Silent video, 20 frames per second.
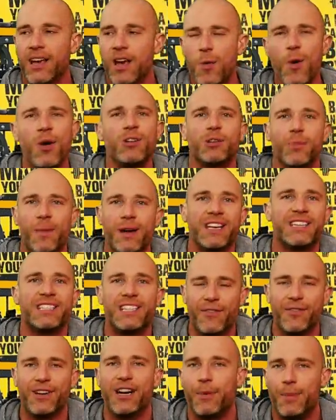well, to make
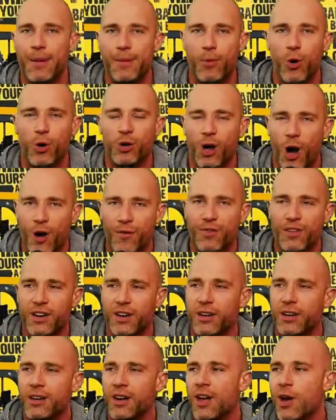yourself a little bit more
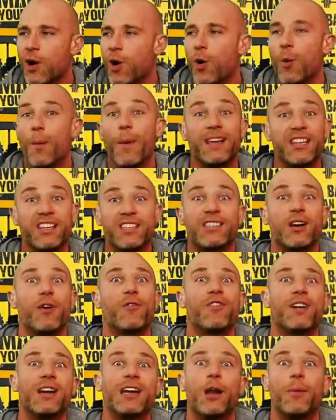confident or make yourself
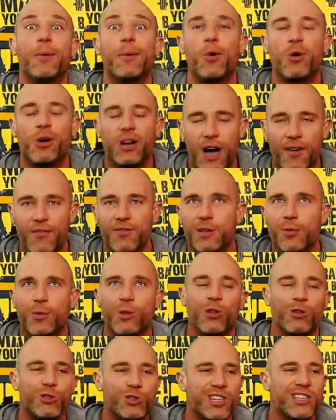feel a little bit more comfortable
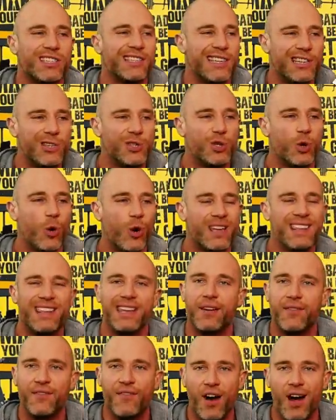or just enjoy the
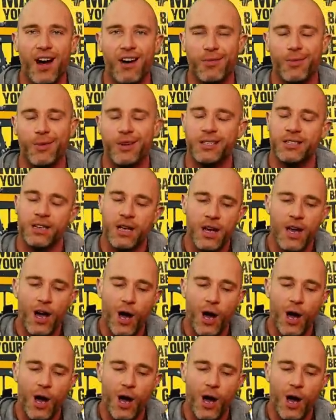environment,